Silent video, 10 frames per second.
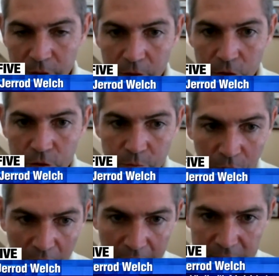whose
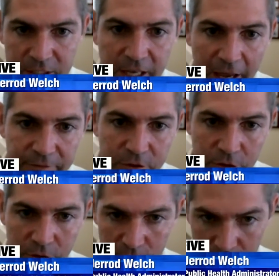blood is safe
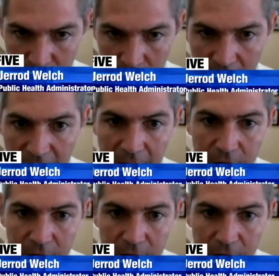to donate and